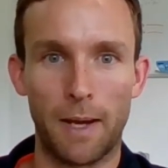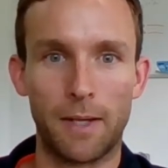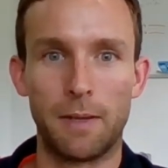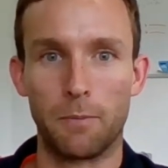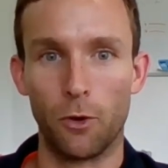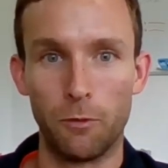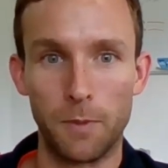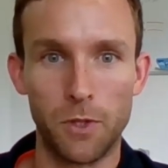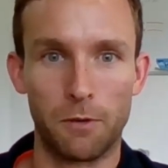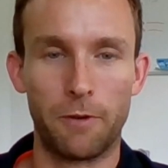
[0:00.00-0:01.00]
make the
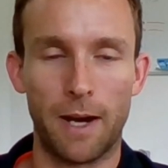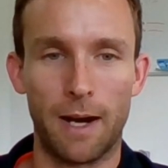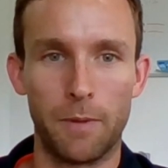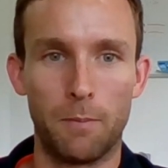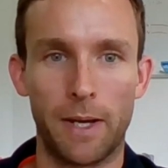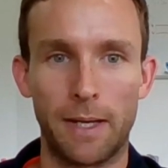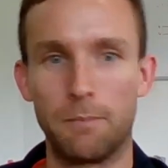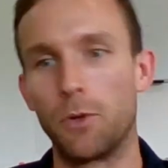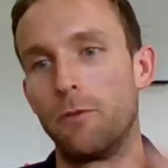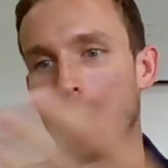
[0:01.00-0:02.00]
improvements on farm that might
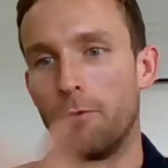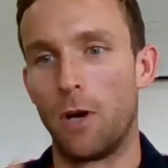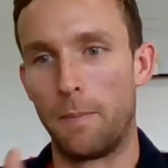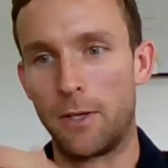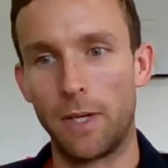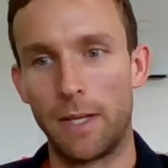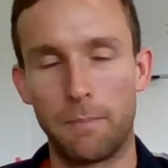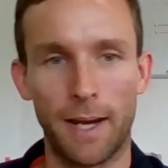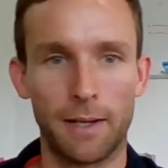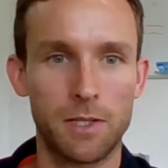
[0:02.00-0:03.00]
improve your environmental
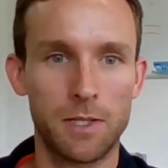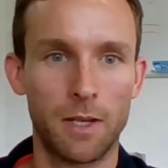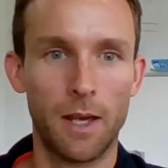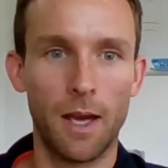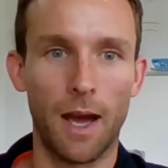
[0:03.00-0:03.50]
impacts.